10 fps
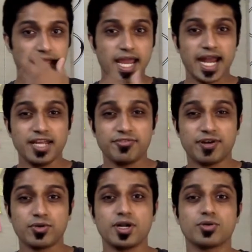And he
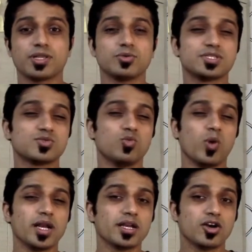found out there was this
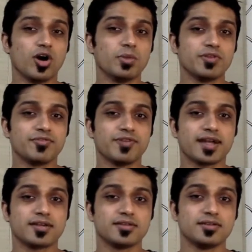one common
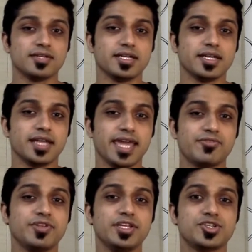factor in
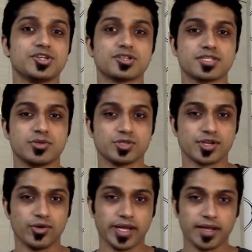every church that was
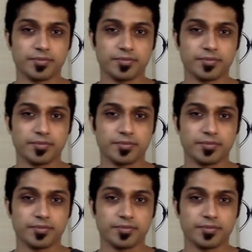growing.